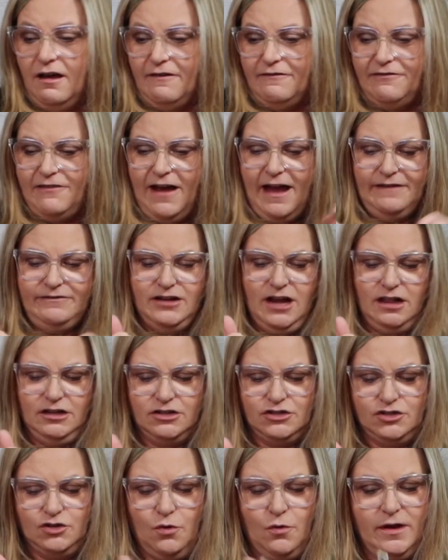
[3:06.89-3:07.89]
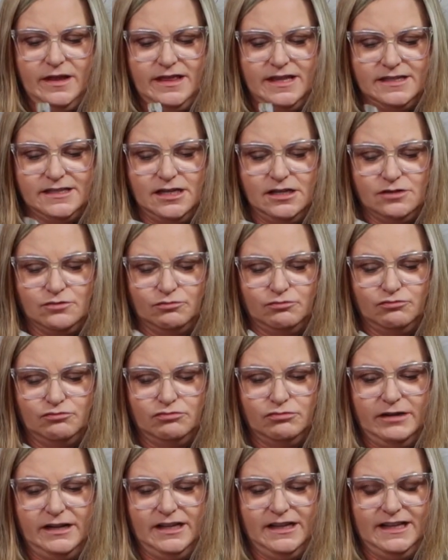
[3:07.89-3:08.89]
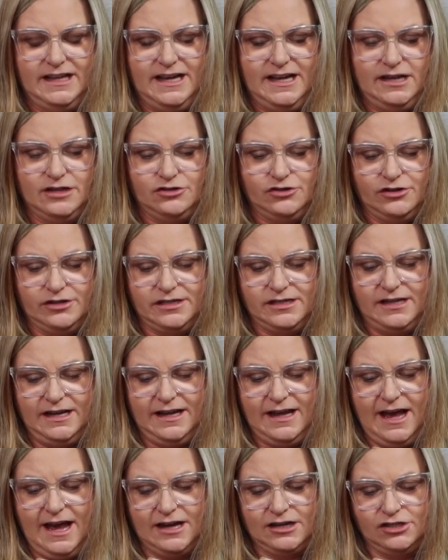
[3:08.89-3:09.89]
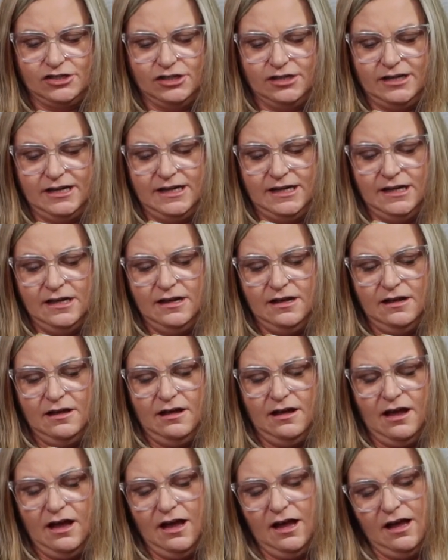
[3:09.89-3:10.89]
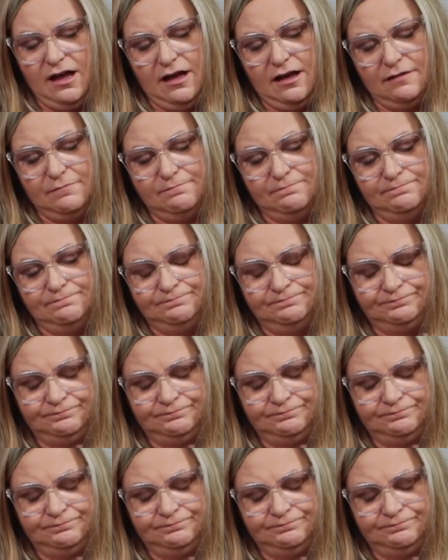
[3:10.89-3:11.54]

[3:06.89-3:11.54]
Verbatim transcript: $5 toy. This is really interesting, actually. Um,